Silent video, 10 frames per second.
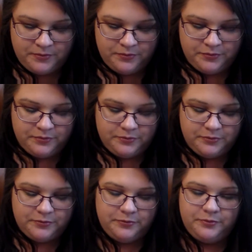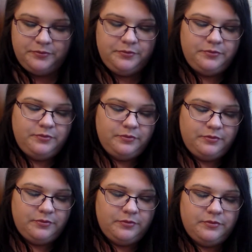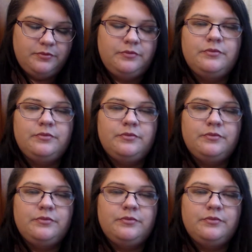(silence)